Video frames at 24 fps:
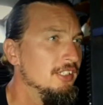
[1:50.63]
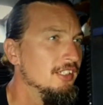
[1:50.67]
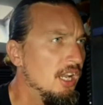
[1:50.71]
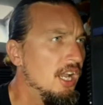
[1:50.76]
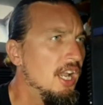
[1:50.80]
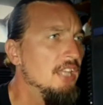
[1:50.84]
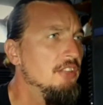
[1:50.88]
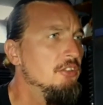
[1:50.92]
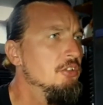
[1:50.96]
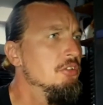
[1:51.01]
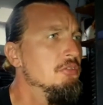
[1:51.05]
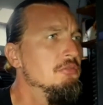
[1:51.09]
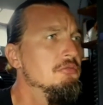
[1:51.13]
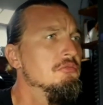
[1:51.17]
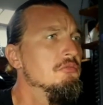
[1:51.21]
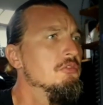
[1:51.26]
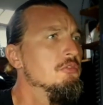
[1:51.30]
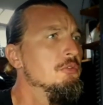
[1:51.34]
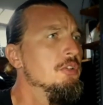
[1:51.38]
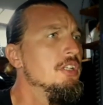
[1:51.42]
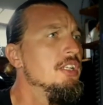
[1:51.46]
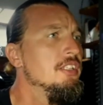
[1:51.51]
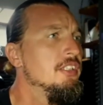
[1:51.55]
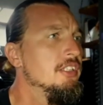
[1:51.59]
I don't
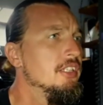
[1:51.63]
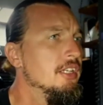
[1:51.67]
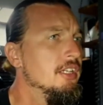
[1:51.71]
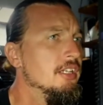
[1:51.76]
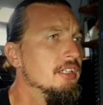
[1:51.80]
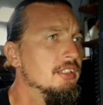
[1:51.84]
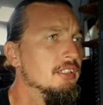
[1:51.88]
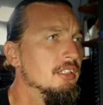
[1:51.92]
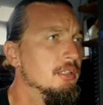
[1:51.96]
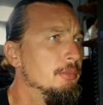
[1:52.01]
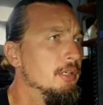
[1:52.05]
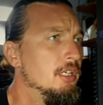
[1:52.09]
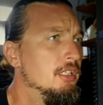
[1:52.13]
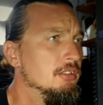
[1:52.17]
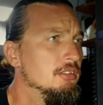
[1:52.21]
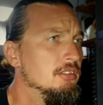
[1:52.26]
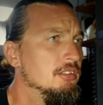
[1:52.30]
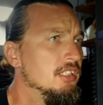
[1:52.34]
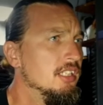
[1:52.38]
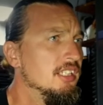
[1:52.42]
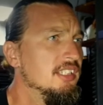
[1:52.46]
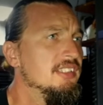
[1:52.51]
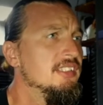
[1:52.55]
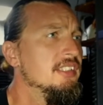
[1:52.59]
really care about
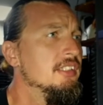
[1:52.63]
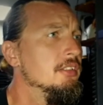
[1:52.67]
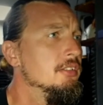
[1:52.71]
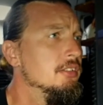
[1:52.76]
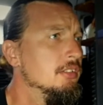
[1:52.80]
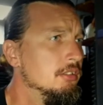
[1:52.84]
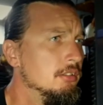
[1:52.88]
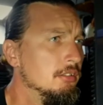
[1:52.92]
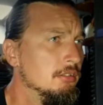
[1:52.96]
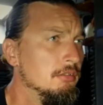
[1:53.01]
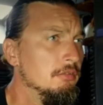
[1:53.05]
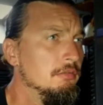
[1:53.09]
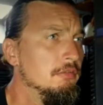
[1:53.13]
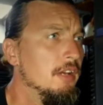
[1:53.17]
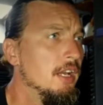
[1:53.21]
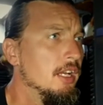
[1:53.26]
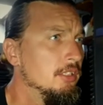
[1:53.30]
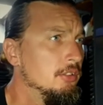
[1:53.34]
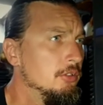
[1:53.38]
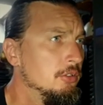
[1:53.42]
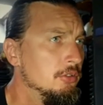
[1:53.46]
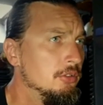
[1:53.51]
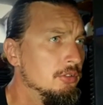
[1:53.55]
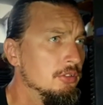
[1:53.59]
external
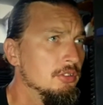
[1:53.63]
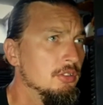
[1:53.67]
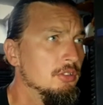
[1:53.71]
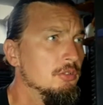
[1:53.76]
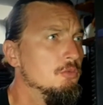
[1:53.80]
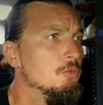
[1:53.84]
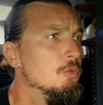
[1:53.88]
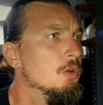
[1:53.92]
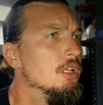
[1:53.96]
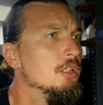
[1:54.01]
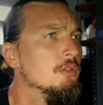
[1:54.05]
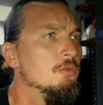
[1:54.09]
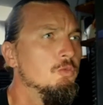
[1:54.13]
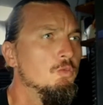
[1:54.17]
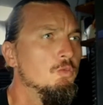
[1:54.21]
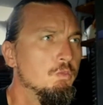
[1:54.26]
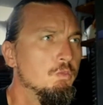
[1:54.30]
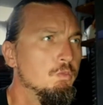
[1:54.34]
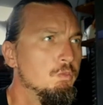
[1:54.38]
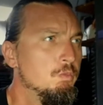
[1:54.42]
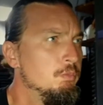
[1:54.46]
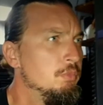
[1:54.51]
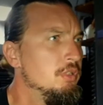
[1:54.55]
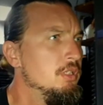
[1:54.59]
factors or what
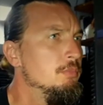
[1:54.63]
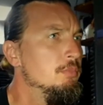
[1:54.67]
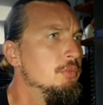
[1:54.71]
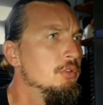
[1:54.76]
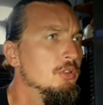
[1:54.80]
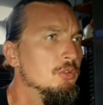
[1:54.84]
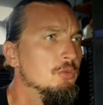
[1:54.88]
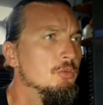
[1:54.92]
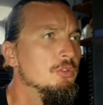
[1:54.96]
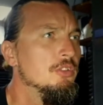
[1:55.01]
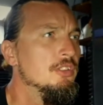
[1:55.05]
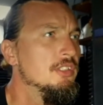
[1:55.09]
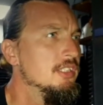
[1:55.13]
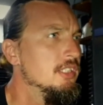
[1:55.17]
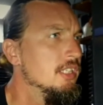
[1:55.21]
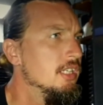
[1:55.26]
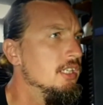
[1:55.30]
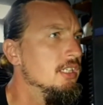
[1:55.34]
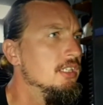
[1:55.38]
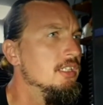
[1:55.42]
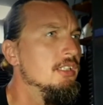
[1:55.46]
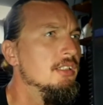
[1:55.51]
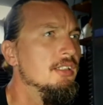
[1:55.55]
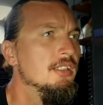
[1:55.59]
people would
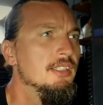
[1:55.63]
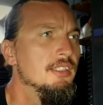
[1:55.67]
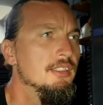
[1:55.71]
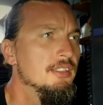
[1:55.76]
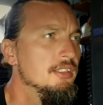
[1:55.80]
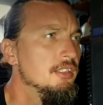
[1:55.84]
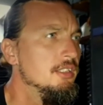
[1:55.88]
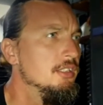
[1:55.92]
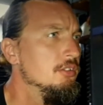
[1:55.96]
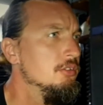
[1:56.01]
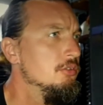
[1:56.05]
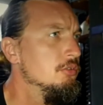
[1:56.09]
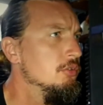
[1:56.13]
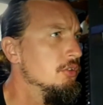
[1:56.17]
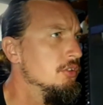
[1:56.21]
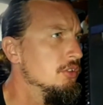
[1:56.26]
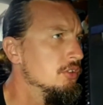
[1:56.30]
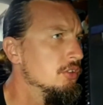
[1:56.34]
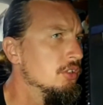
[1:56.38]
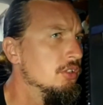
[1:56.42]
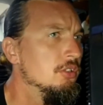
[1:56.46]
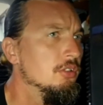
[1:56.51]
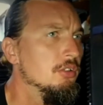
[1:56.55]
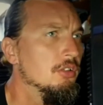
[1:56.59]
say listening to a
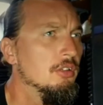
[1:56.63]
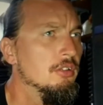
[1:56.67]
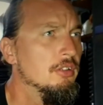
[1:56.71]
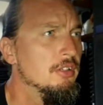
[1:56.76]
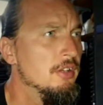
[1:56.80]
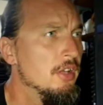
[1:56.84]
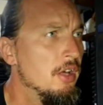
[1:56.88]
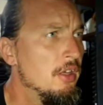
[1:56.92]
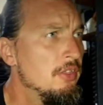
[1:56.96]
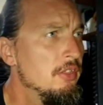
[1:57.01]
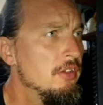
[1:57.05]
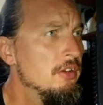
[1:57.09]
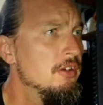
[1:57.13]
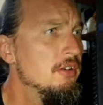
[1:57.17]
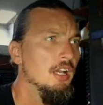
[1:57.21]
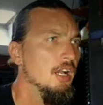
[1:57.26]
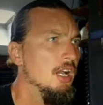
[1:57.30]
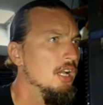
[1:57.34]
song or another.